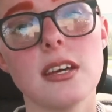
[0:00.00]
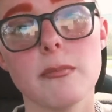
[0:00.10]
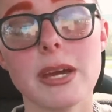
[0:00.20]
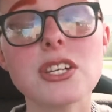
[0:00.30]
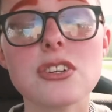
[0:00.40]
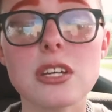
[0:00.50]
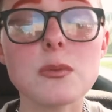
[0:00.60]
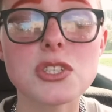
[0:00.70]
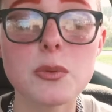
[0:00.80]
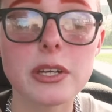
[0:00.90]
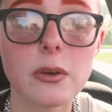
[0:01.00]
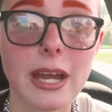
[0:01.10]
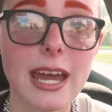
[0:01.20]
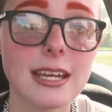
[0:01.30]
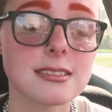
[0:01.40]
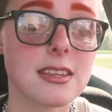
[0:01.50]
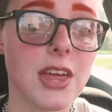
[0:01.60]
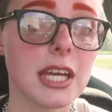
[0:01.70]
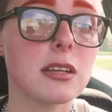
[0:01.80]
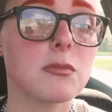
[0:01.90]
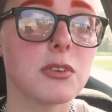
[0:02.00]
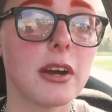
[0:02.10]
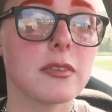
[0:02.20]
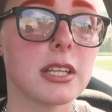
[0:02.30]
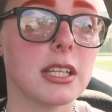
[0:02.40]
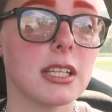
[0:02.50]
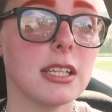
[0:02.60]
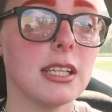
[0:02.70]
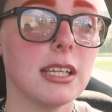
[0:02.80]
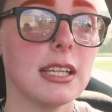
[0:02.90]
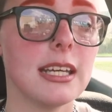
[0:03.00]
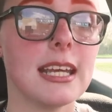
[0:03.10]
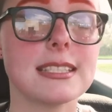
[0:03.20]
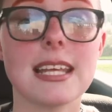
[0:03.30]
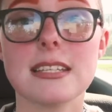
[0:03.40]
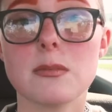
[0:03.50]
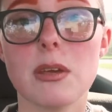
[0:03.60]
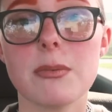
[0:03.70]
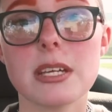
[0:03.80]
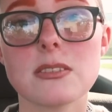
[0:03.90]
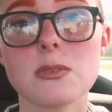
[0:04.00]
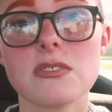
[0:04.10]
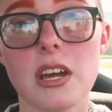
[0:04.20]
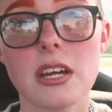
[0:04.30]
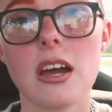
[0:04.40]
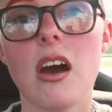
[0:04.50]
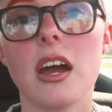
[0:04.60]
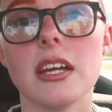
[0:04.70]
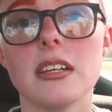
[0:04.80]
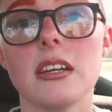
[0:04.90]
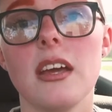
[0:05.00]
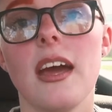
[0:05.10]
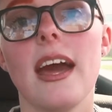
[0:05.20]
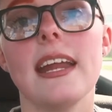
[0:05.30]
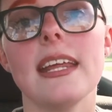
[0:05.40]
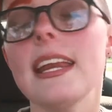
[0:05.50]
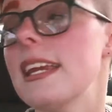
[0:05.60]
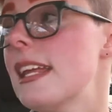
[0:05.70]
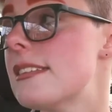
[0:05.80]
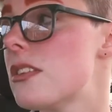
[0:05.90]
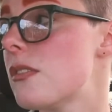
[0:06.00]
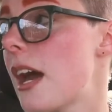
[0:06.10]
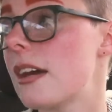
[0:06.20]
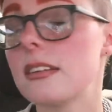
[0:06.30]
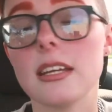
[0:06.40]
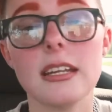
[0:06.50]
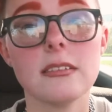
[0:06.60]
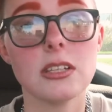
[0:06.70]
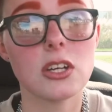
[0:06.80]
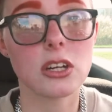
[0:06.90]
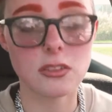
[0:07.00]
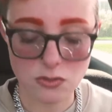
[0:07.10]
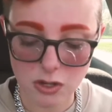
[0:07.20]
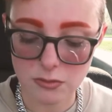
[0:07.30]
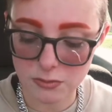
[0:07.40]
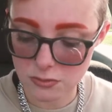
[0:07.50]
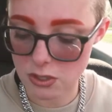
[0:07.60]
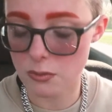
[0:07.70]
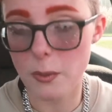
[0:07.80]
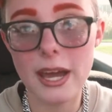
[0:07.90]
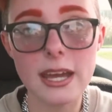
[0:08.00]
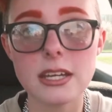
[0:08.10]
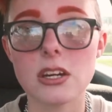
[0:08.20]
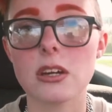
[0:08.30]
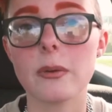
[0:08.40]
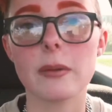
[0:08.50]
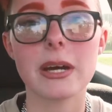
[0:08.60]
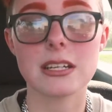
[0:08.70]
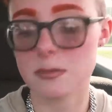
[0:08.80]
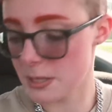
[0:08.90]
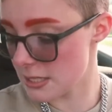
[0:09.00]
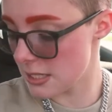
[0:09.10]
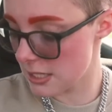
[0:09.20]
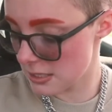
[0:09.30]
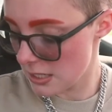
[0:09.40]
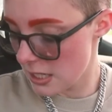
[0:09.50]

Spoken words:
make sure he was doing okay, and to thank him for everything that he had said to me, because it was very kind. And he didn't need to do that. He could have drove away, he could have went about his business.